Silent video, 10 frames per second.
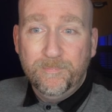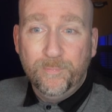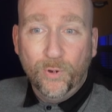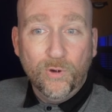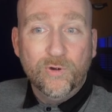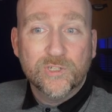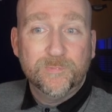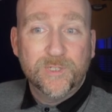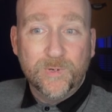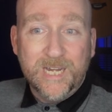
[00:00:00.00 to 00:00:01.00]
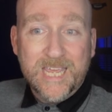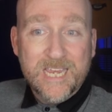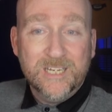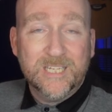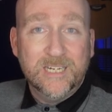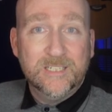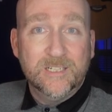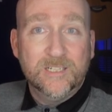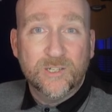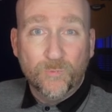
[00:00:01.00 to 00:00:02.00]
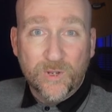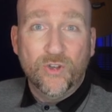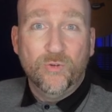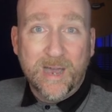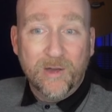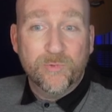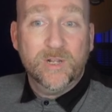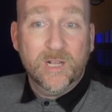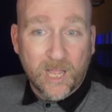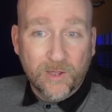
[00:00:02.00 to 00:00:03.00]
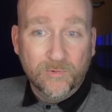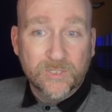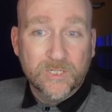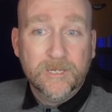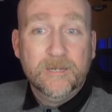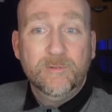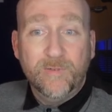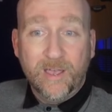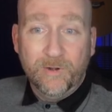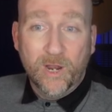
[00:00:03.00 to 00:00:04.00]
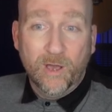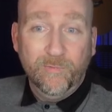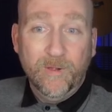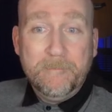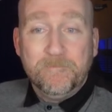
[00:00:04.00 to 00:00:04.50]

Pause between each sentence with your mouth closed. Fair enough.